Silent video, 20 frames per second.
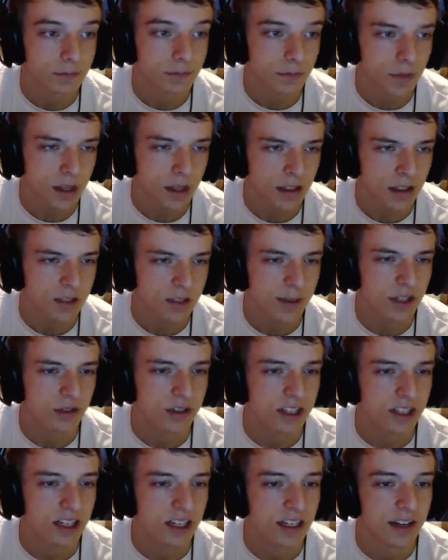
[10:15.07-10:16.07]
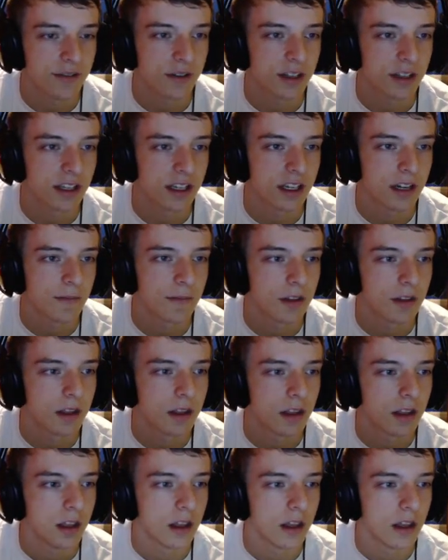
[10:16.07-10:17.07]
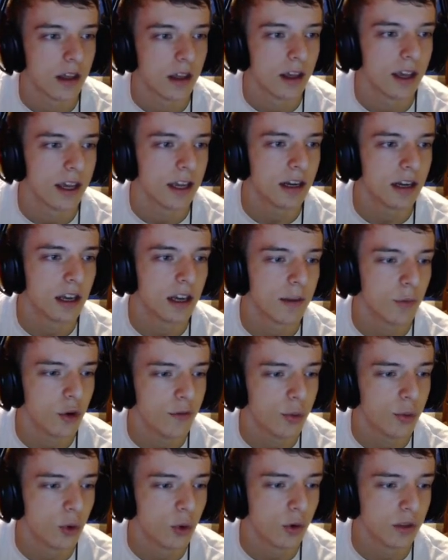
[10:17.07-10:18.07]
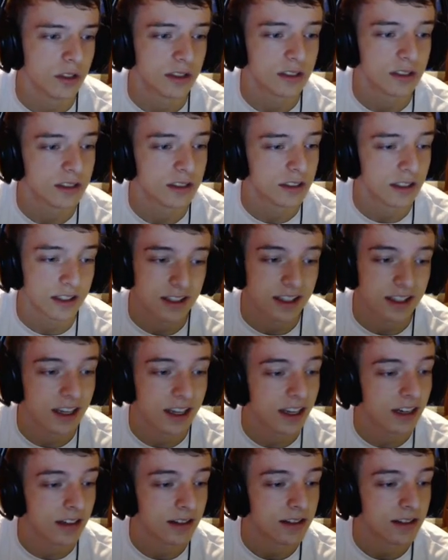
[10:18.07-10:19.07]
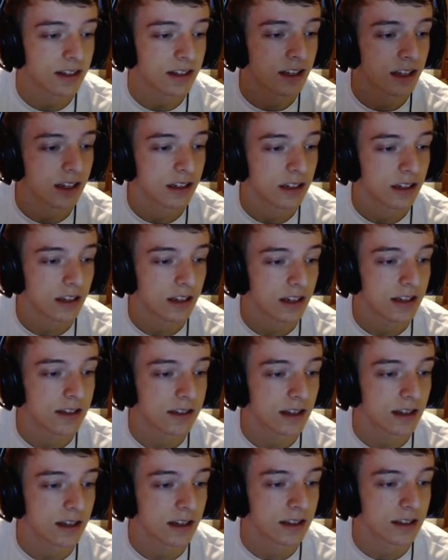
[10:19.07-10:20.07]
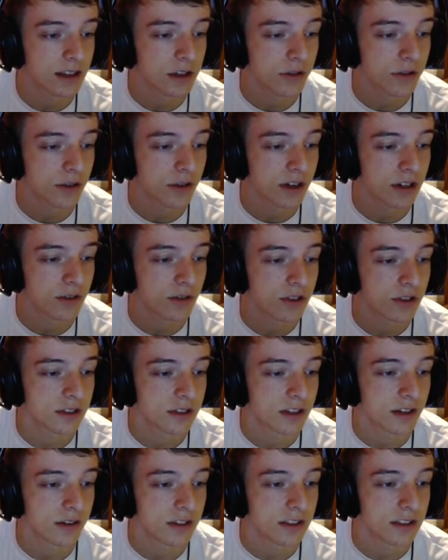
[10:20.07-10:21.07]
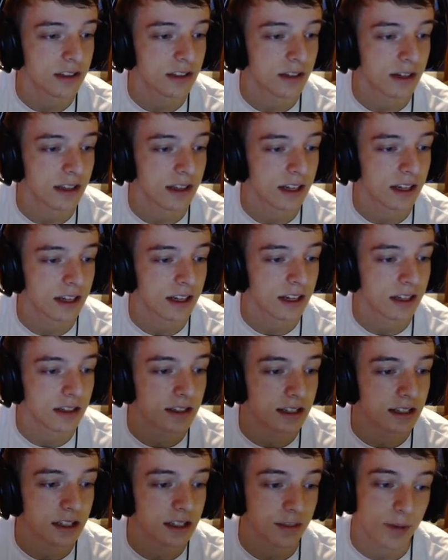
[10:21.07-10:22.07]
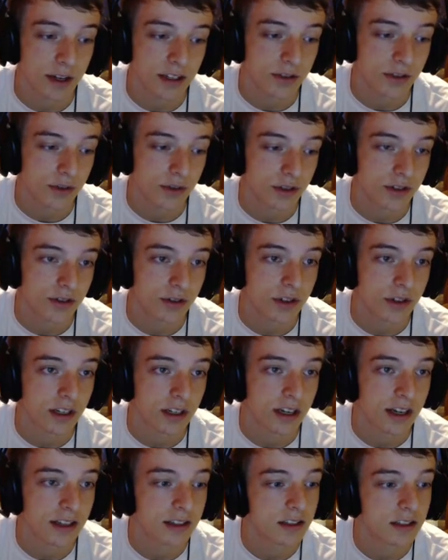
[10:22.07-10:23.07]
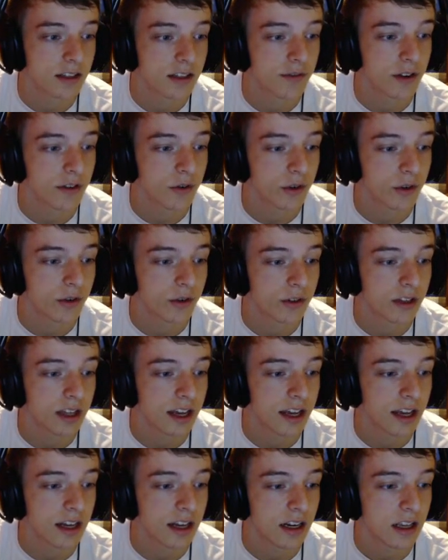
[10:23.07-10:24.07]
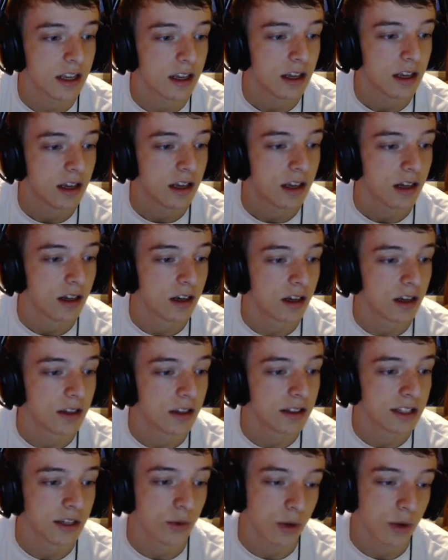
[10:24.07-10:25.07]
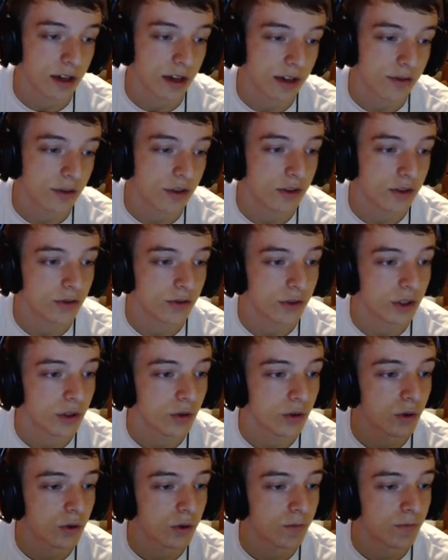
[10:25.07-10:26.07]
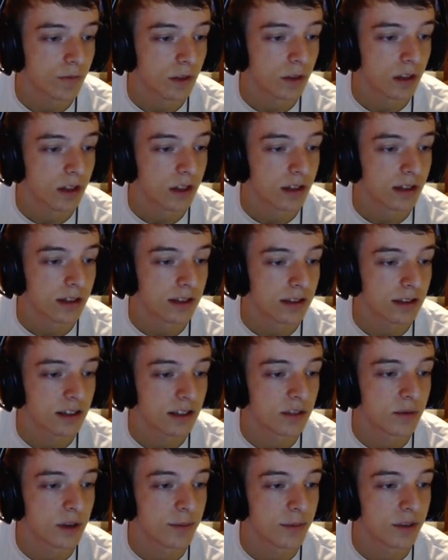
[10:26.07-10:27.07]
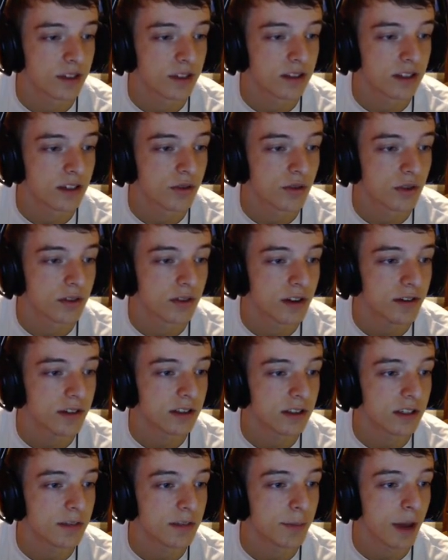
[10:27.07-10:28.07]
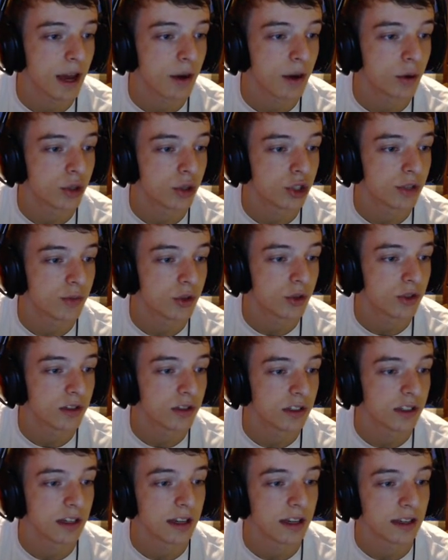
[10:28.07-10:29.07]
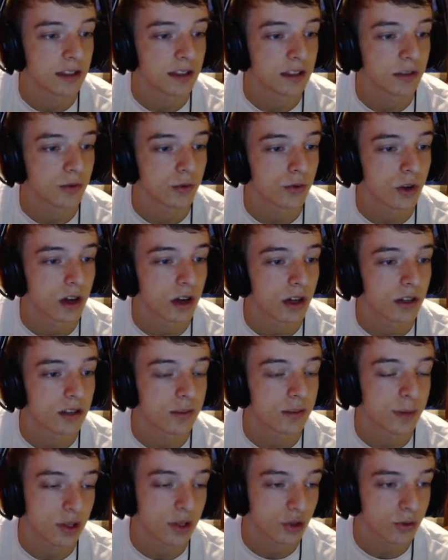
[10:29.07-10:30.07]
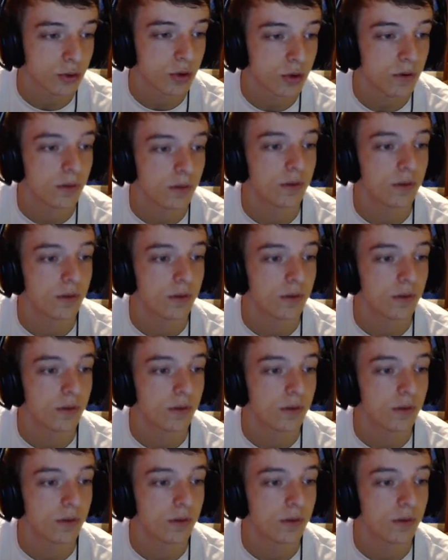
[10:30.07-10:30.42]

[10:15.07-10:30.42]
special side it definitely can. And move pool is insane. It gets stealth rocks, which is obviously why I like it. T spikes, which is really nice if I ever want to run that. T wave, which is really cool. You get sludge bomb plus sludge wave, obviously. Power gem, which is a nice rock special move.